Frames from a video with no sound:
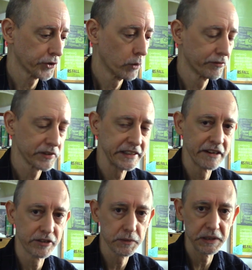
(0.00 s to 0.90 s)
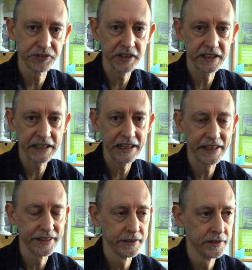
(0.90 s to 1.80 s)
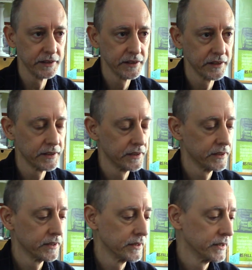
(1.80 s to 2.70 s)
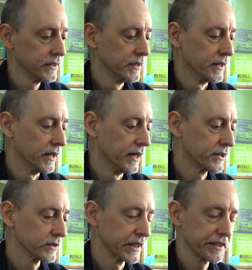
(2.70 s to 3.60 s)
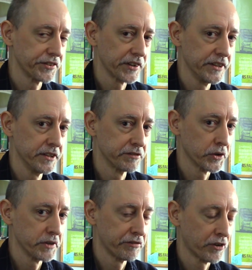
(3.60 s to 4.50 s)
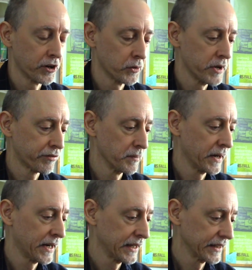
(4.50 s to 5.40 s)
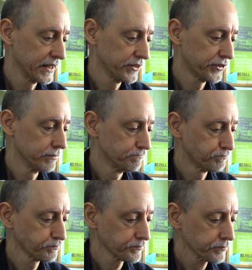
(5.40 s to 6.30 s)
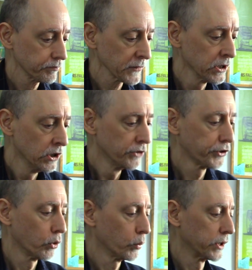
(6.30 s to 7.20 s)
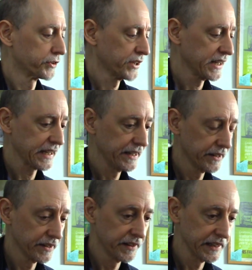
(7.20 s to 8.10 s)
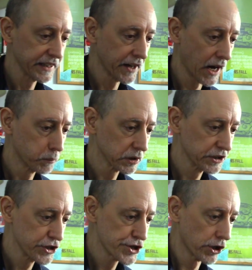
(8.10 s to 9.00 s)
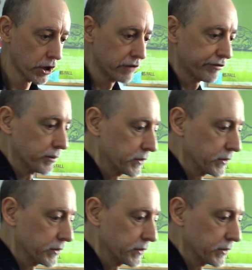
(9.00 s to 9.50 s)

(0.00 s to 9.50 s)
hopefully never to be seen again. I don't like this idea of going far away from the highlands. So we are taking the goblin jar from